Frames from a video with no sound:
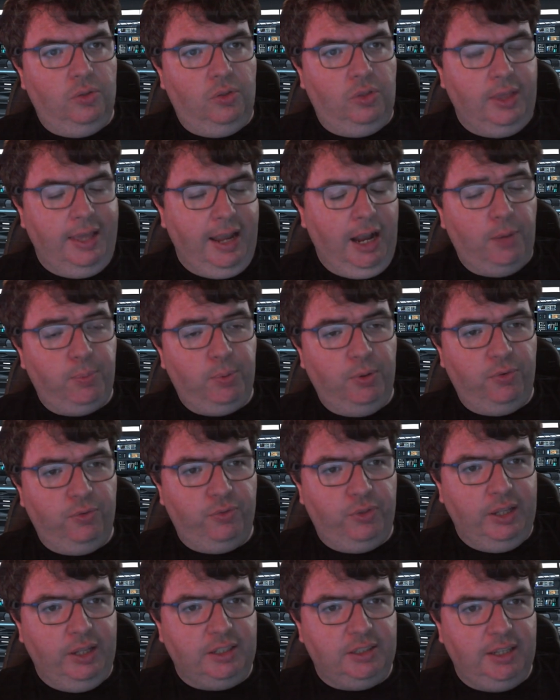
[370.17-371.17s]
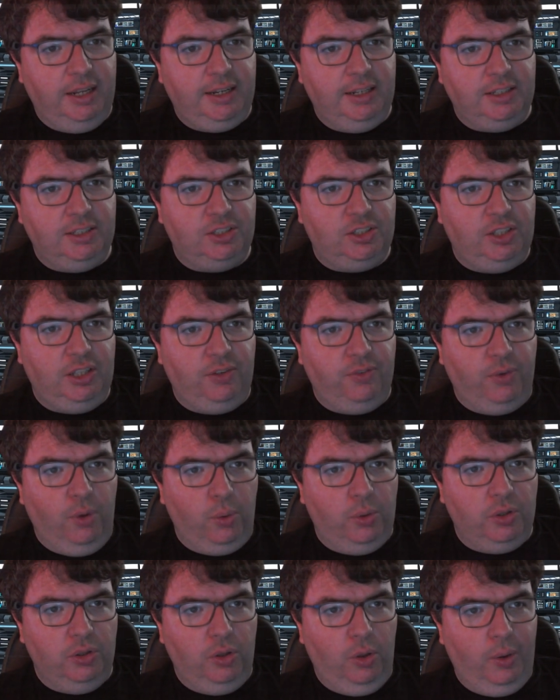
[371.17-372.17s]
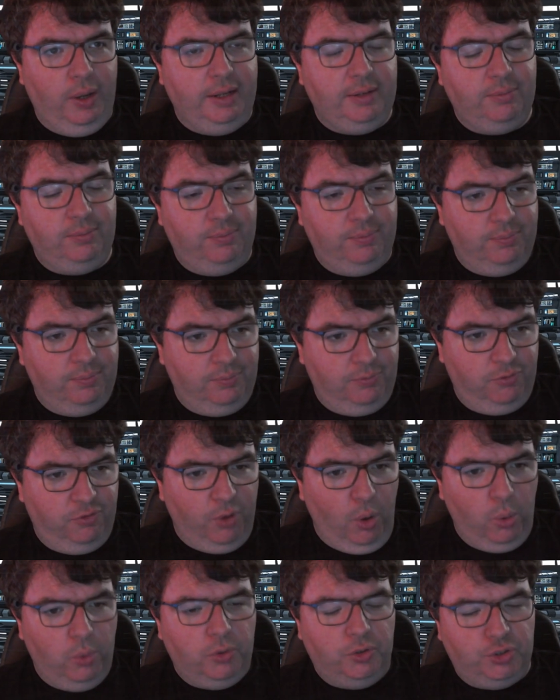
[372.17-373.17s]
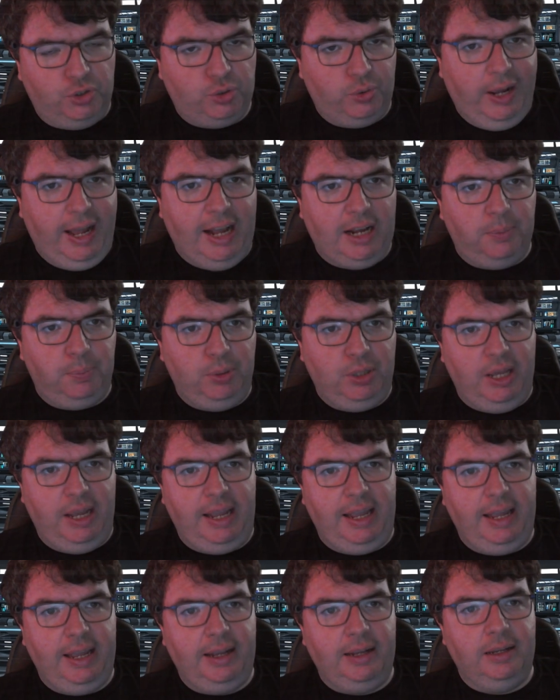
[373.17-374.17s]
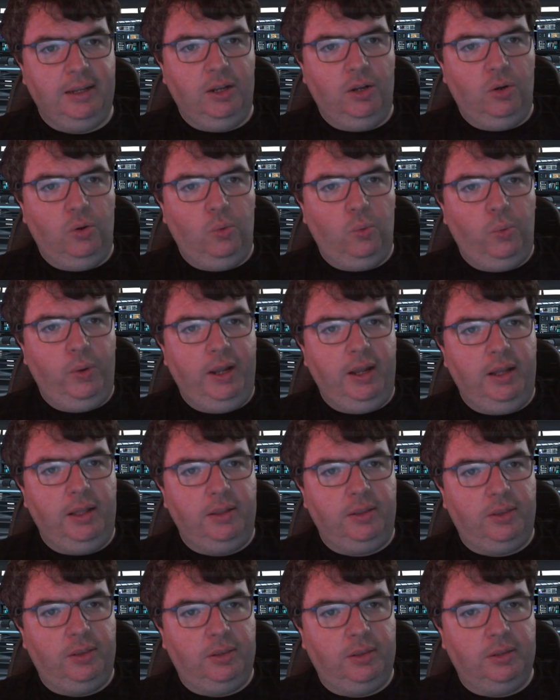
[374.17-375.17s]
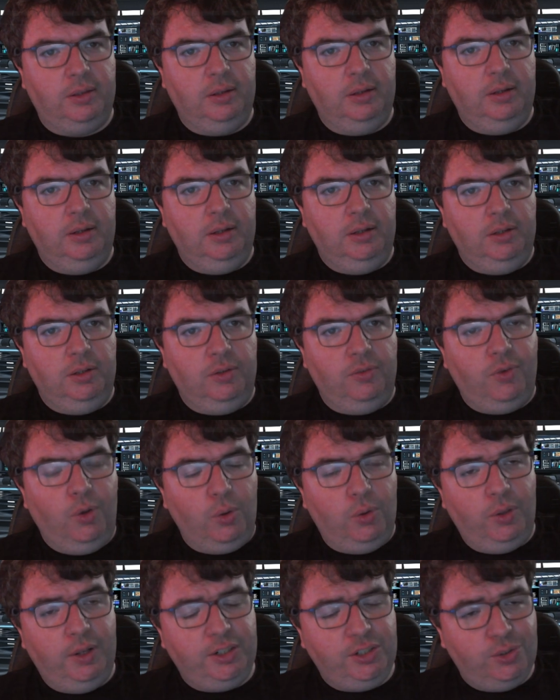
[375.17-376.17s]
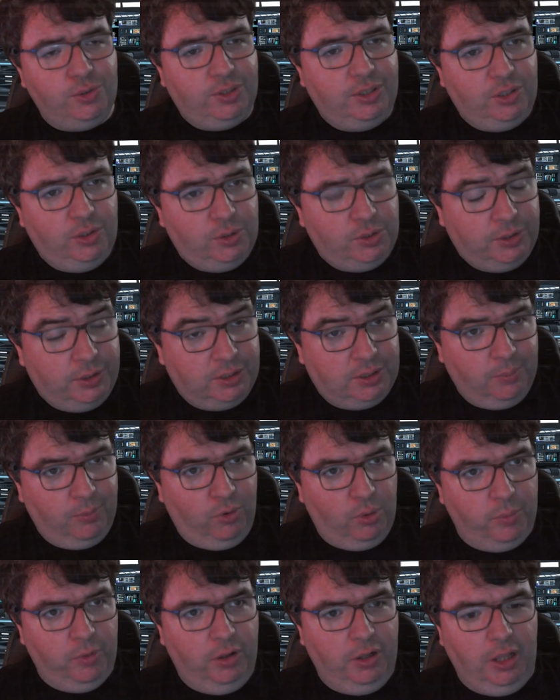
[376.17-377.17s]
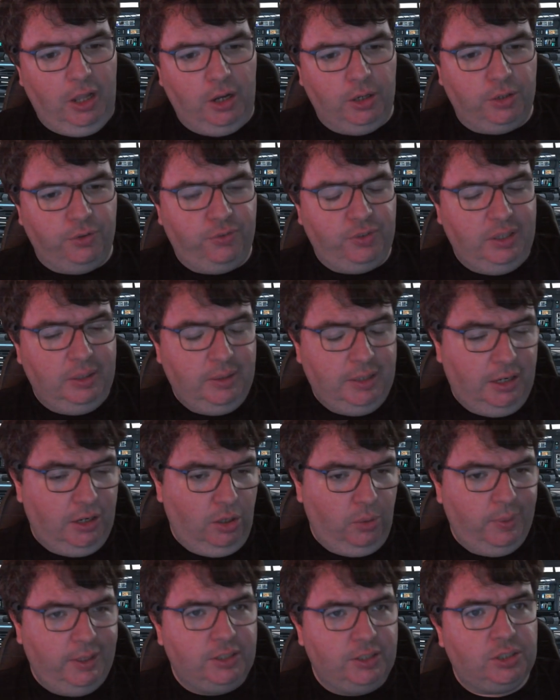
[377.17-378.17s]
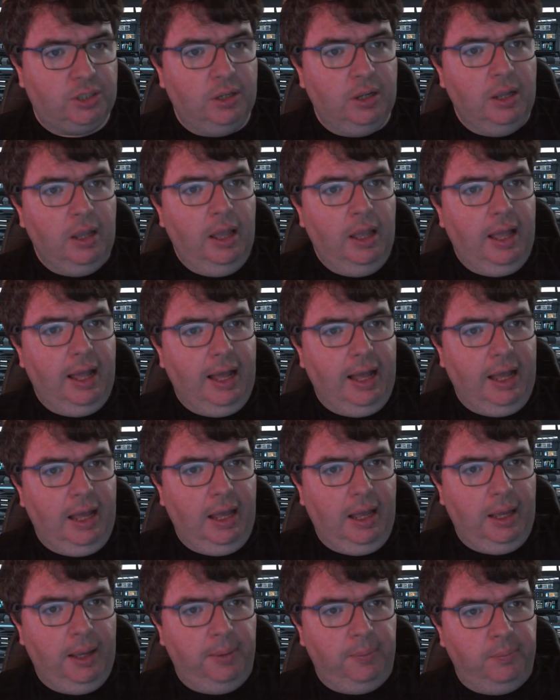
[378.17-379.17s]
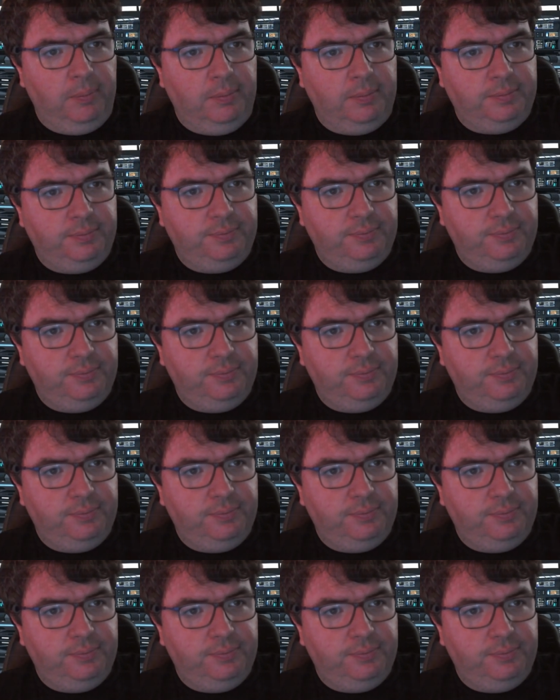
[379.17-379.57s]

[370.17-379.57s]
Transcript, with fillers: they are it is the Vocaloid vocal track playing with Vocaloid usually using some form of holography, not always, um,